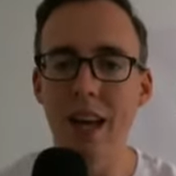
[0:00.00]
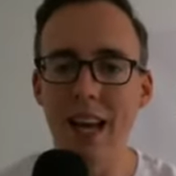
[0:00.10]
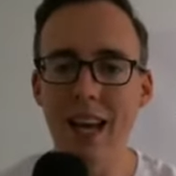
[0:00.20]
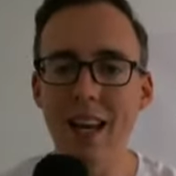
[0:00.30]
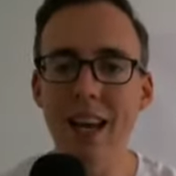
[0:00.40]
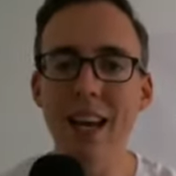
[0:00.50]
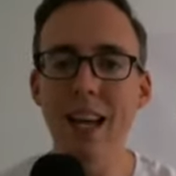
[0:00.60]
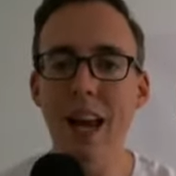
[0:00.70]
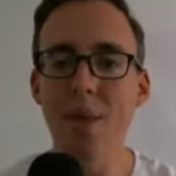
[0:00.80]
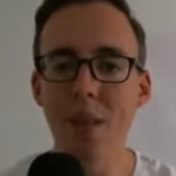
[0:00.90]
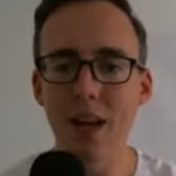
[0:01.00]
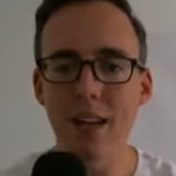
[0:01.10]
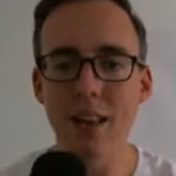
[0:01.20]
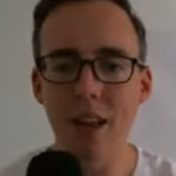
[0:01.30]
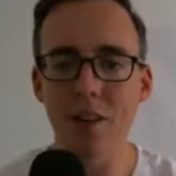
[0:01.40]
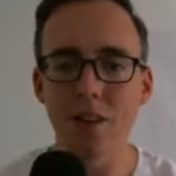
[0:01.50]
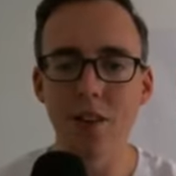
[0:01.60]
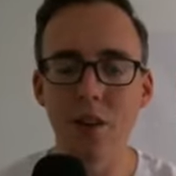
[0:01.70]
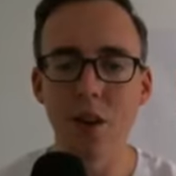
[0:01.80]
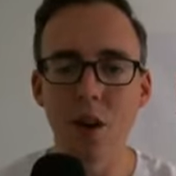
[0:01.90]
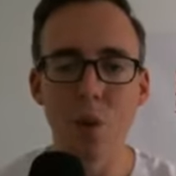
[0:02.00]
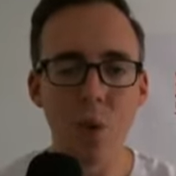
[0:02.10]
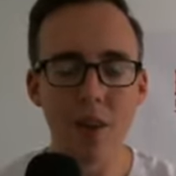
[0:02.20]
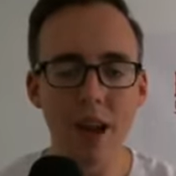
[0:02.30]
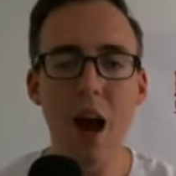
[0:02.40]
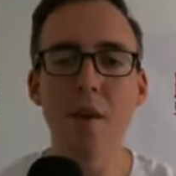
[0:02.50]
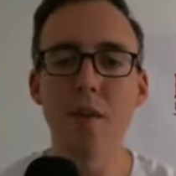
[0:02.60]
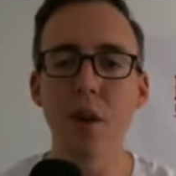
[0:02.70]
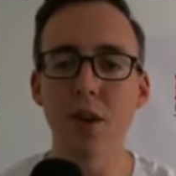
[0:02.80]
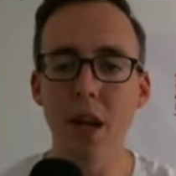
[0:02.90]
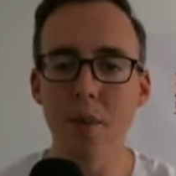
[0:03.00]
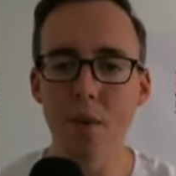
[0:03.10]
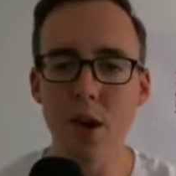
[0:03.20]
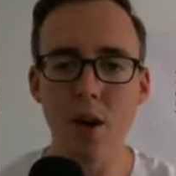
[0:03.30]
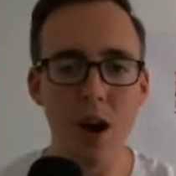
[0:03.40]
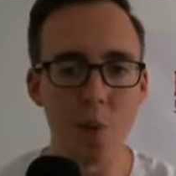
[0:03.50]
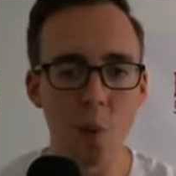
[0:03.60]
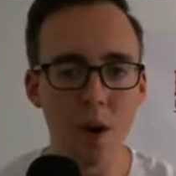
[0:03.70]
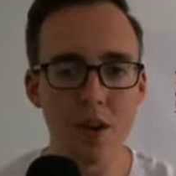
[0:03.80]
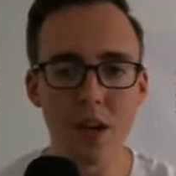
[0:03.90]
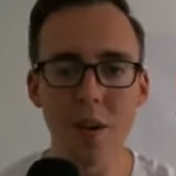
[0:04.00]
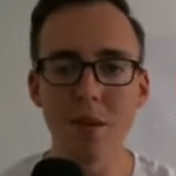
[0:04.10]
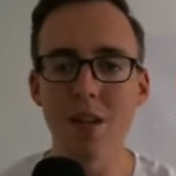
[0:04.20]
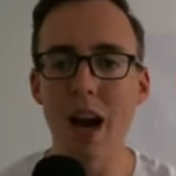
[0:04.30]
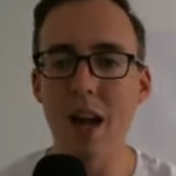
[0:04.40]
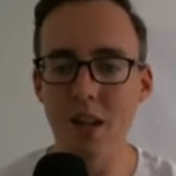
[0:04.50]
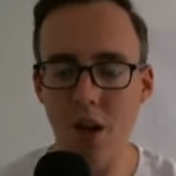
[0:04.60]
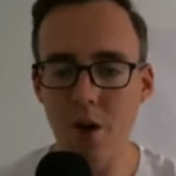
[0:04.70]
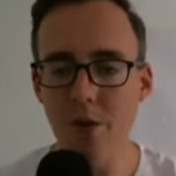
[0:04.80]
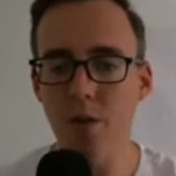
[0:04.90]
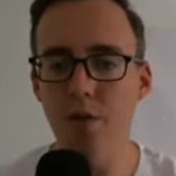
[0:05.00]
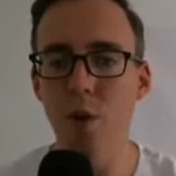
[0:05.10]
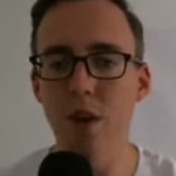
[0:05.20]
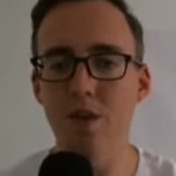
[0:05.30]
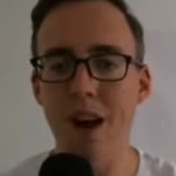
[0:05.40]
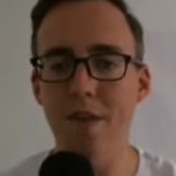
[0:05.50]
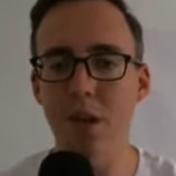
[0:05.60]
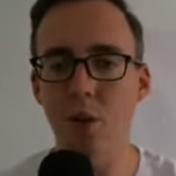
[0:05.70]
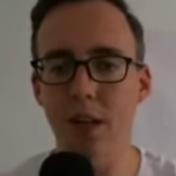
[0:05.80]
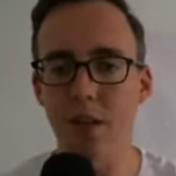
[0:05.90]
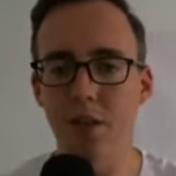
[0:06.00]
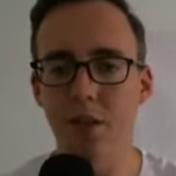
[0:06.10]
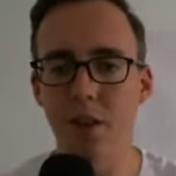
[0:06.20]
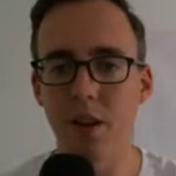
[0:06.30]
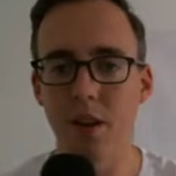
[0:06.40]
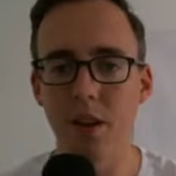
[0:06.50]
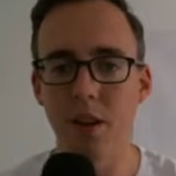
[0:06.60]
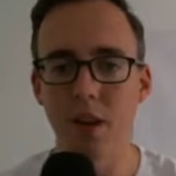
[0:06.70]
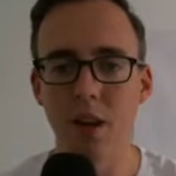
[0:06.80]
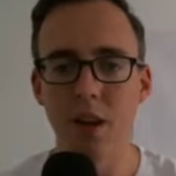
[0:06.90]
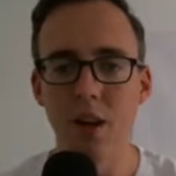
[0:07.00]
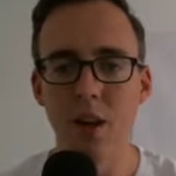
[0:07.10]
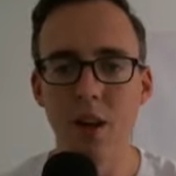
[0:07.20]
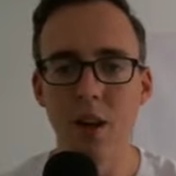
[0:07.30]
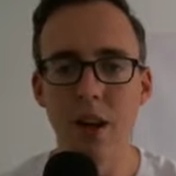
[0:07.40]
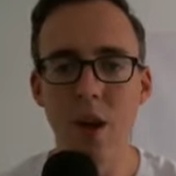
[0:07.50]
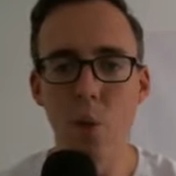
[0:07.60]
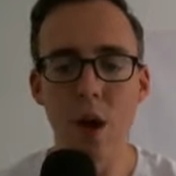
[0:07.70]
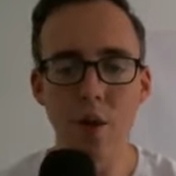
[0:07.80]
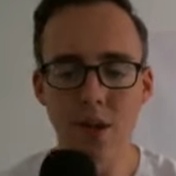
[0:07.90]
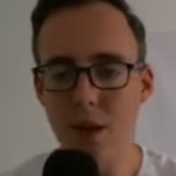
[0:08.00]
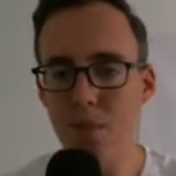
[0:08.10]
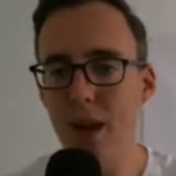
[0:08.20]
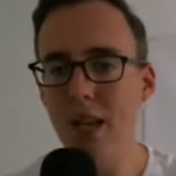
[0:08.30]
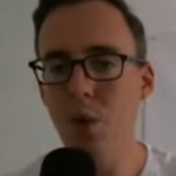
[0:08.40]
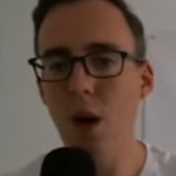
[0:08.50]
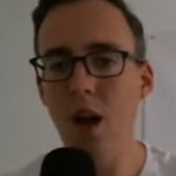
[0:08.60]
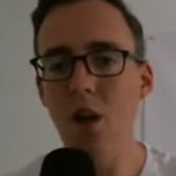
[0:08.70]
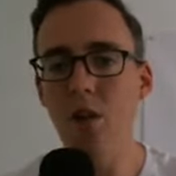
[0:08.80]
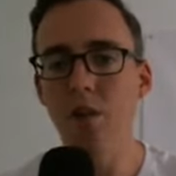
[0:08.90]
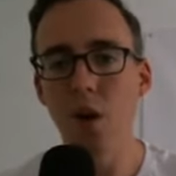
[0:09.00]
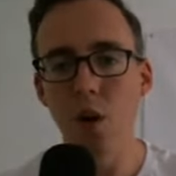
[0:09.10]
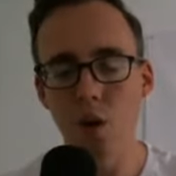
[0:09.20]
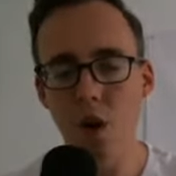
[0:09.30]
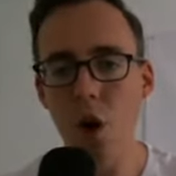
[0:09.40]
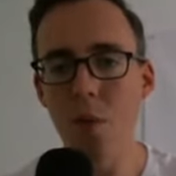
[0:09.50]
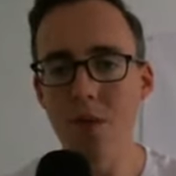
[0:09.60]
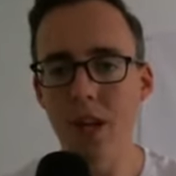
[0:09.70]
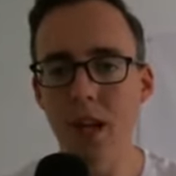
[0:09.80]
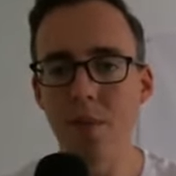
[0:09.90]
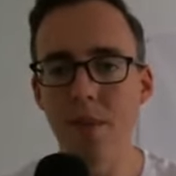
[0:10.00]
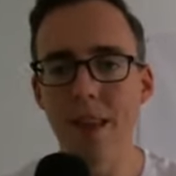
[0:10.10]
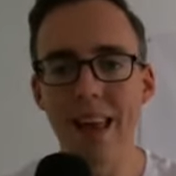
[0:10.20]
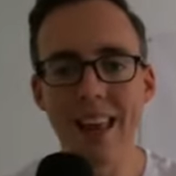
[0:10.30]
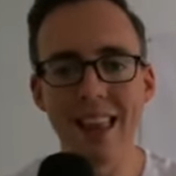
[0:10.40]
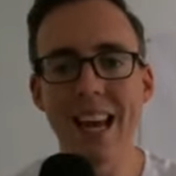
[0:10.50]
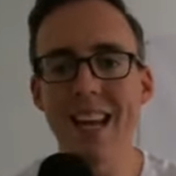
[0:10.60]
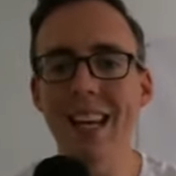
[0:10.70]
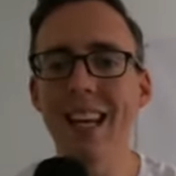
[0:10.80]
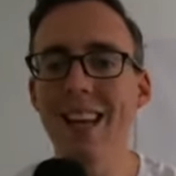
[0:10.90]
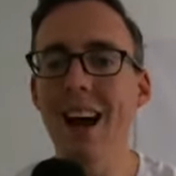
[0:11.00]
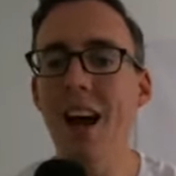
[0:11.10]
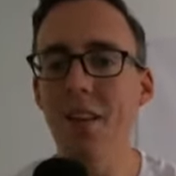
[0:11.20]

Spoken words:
In a game like this, when the on-field temperature on one team's side is 145 degrees, whether it's the Big 12 or the home team, they cannot